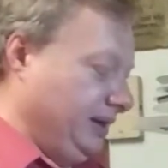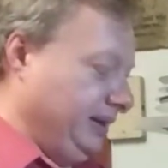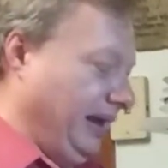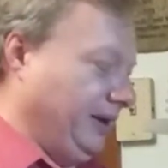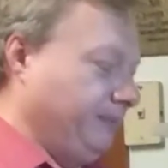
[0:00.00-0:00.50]

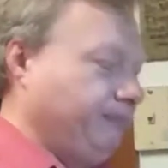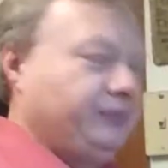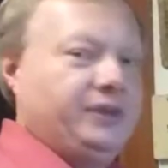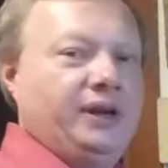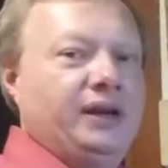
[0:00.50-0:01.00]
Now,
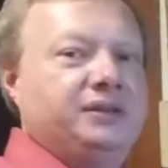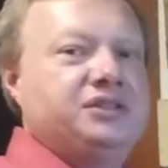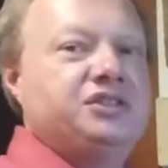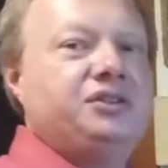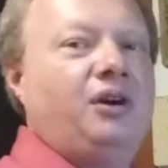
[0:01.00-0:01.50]
to
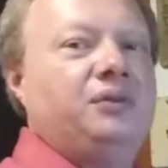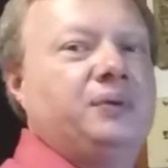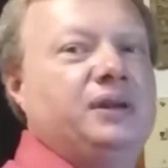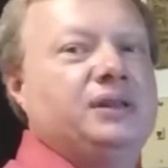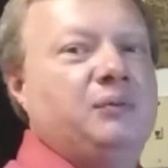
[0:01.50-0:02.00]
start
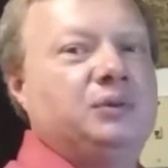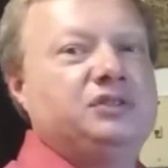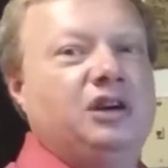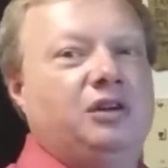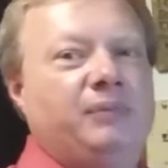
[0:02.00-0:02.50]
with, I'm going to
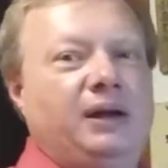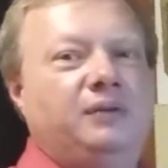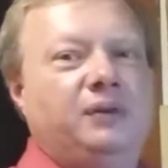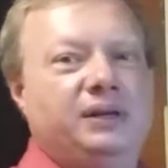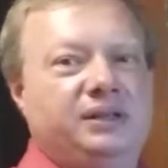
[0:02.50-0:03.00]
talk about
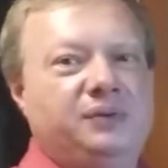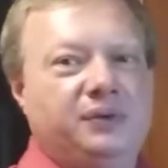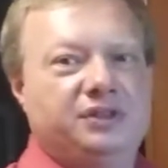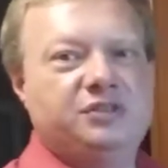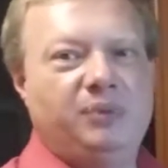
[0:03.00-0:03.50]
what I did with
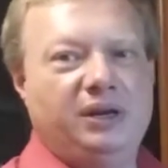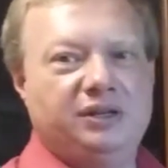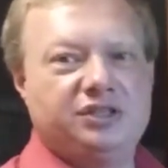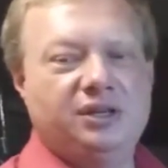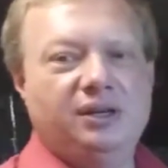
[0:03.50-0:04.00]
the spinach.